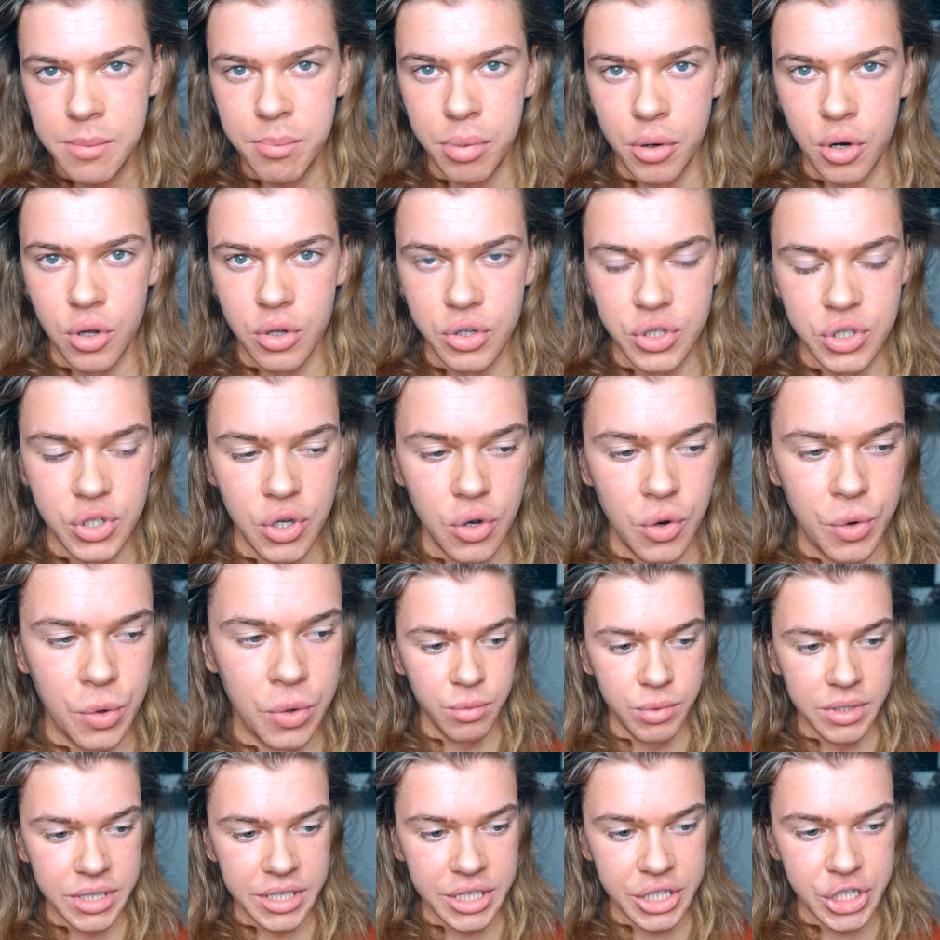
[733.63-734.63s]
but also it
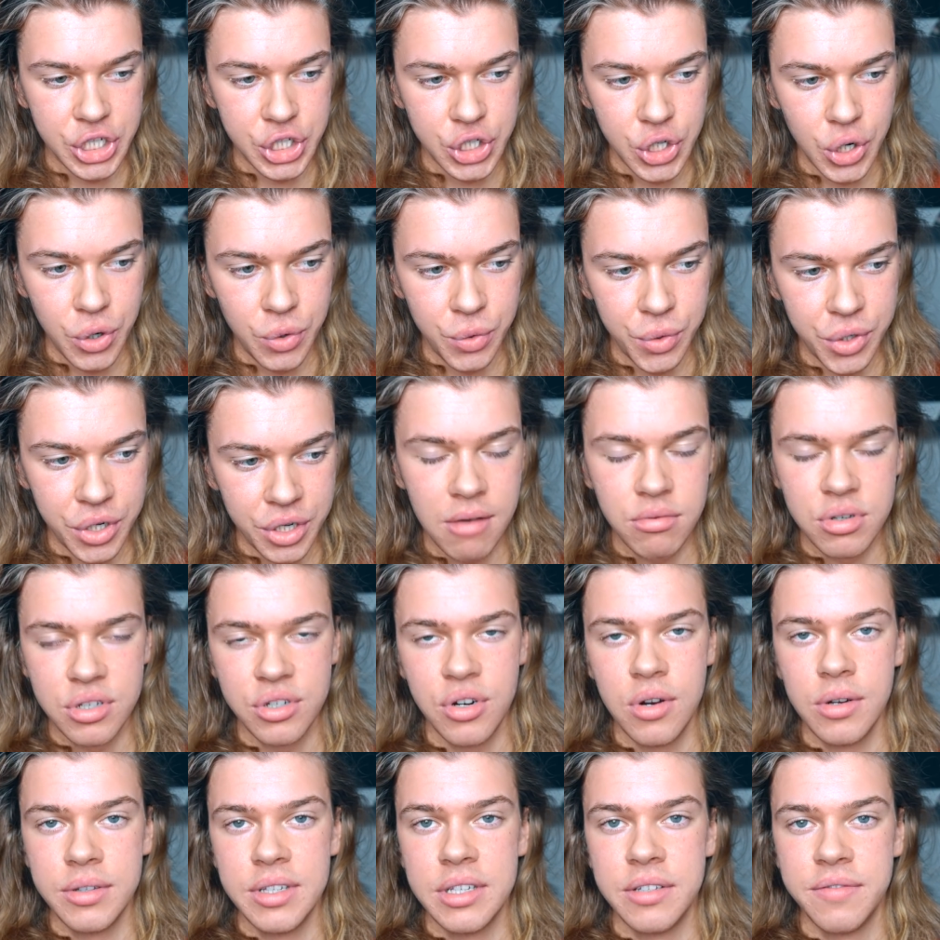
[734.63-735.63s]
really showed how
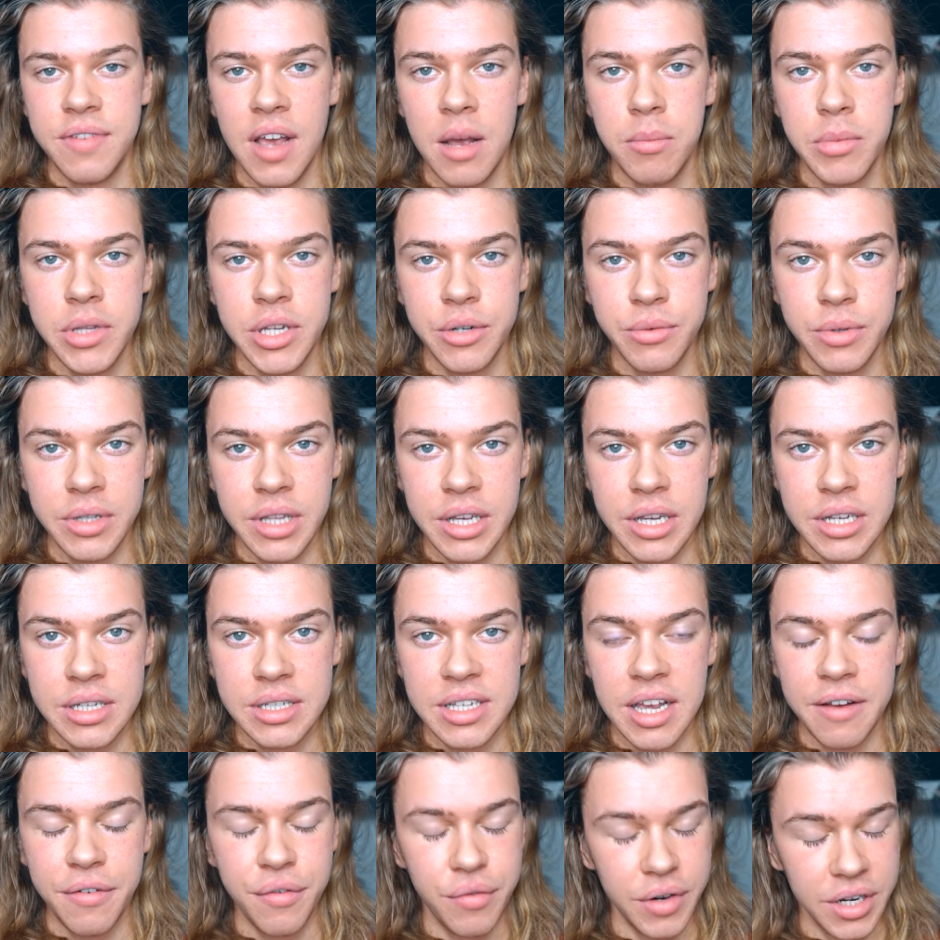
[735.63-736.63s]
strong this family really
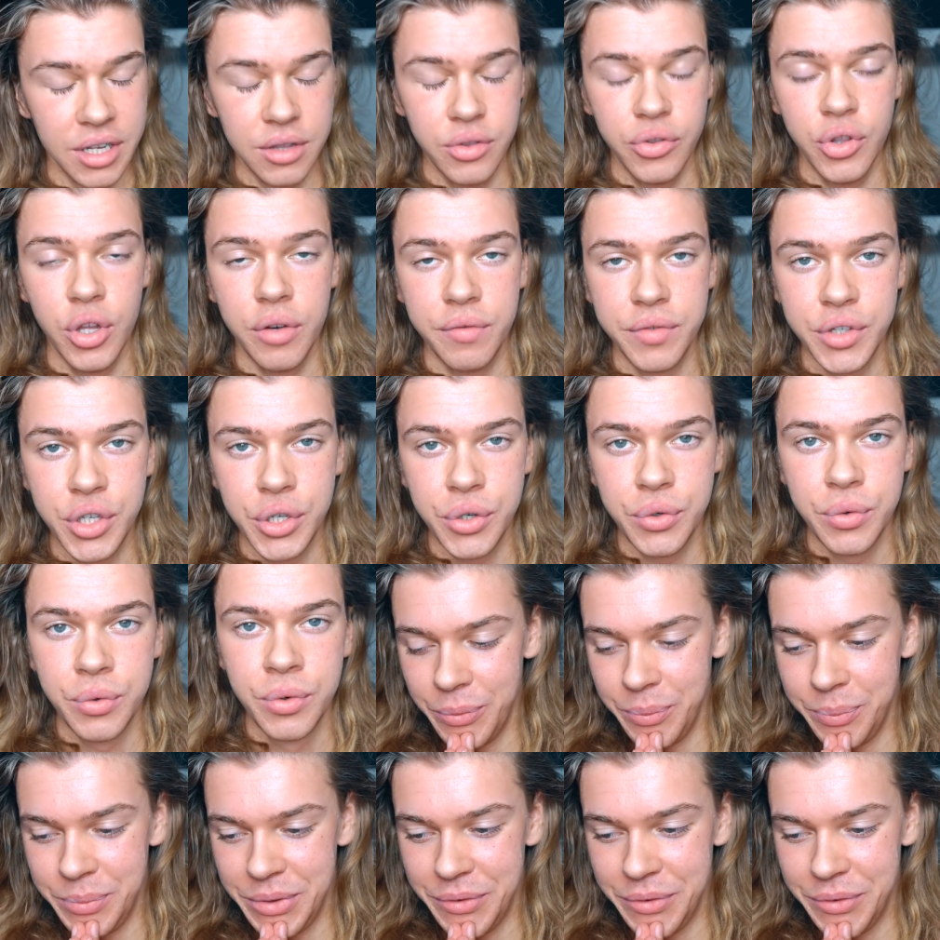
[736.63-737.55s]
is. I freaking love you.